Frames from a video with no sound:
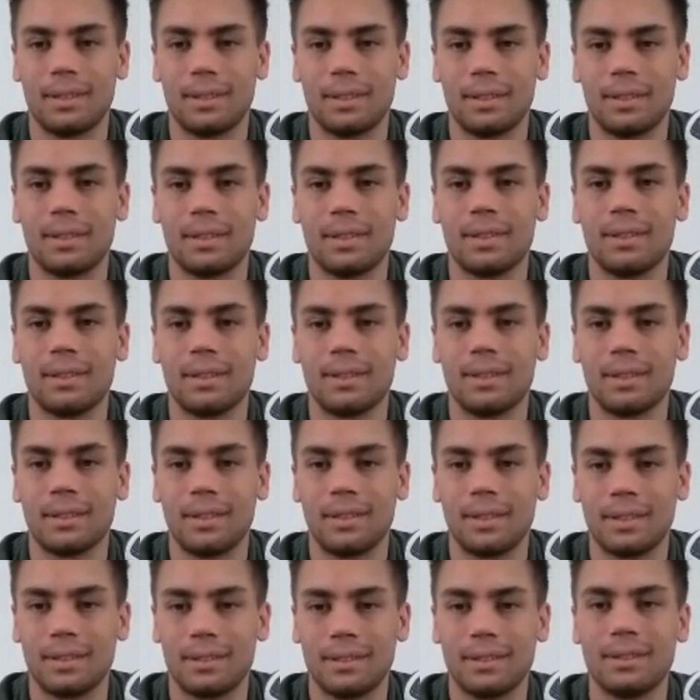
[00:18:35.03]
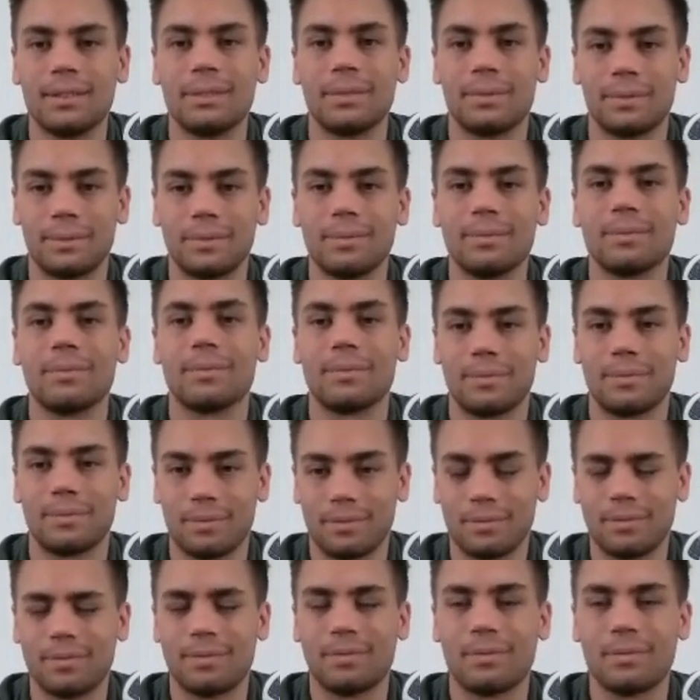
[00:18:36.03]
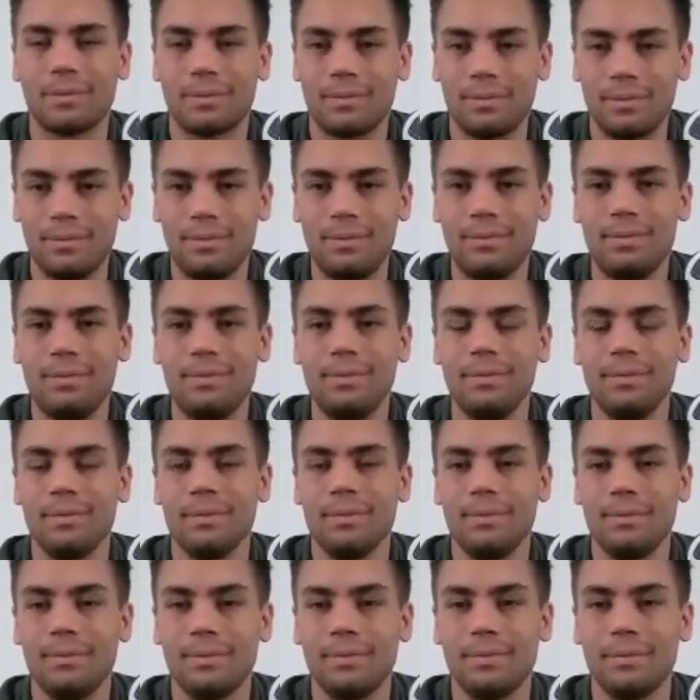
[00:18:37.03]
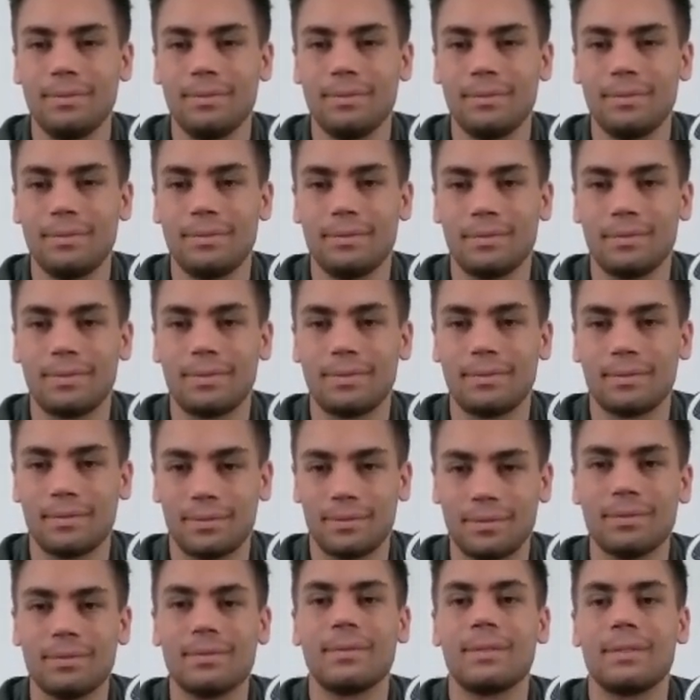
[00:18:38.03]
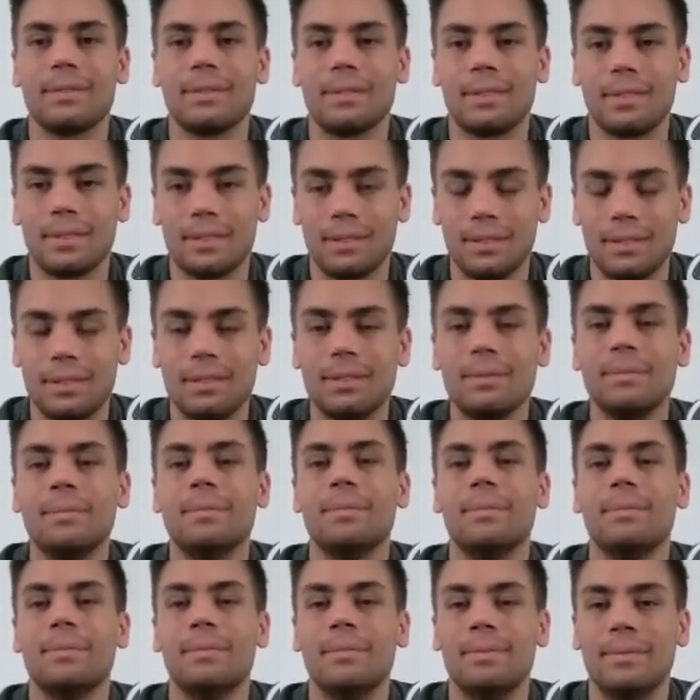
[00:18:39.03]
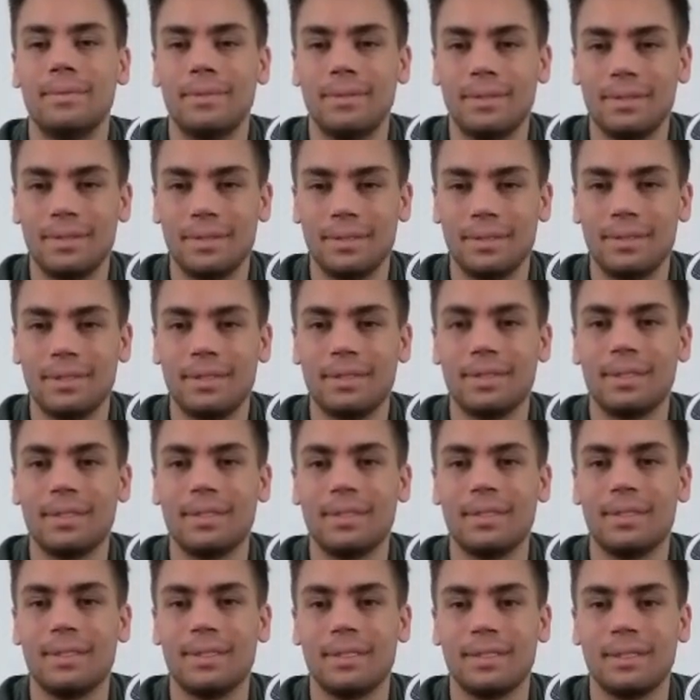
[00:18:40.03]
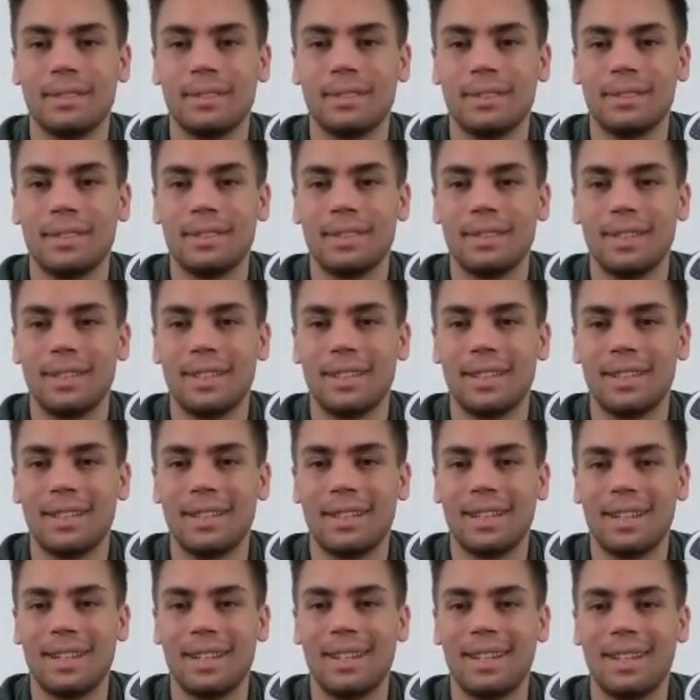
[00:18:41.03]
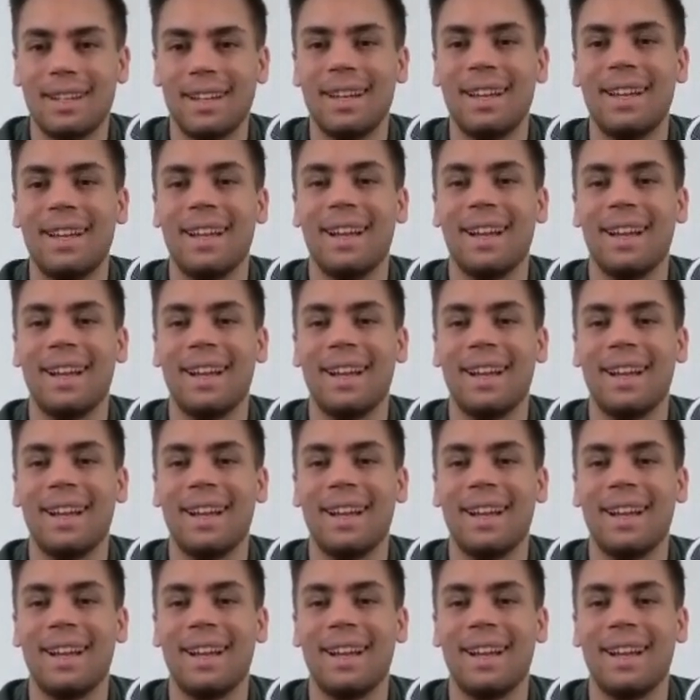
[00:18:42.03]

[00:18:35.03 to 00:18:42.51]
The person shown says nothing.